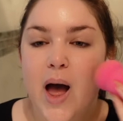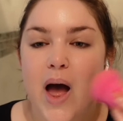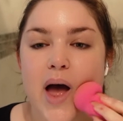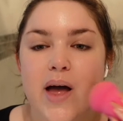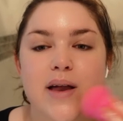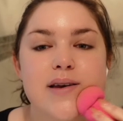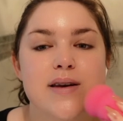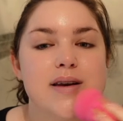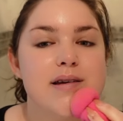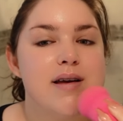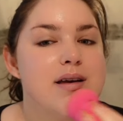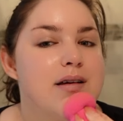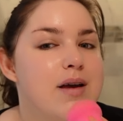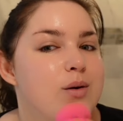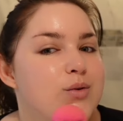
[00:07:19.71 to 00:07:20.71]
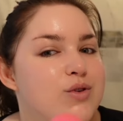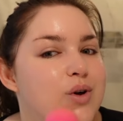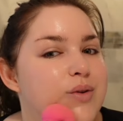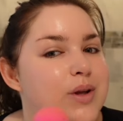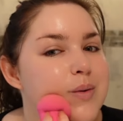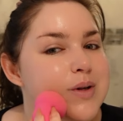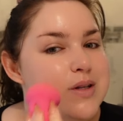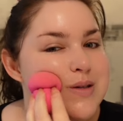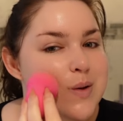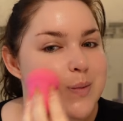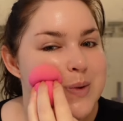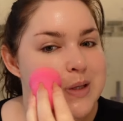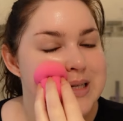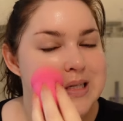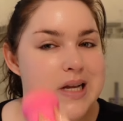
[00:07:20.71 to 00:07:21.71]
and it was only when
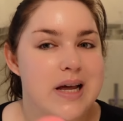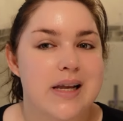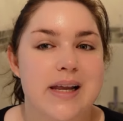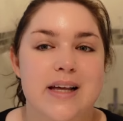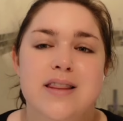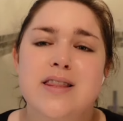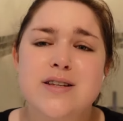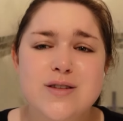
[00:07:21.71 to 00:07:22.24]
someone said like,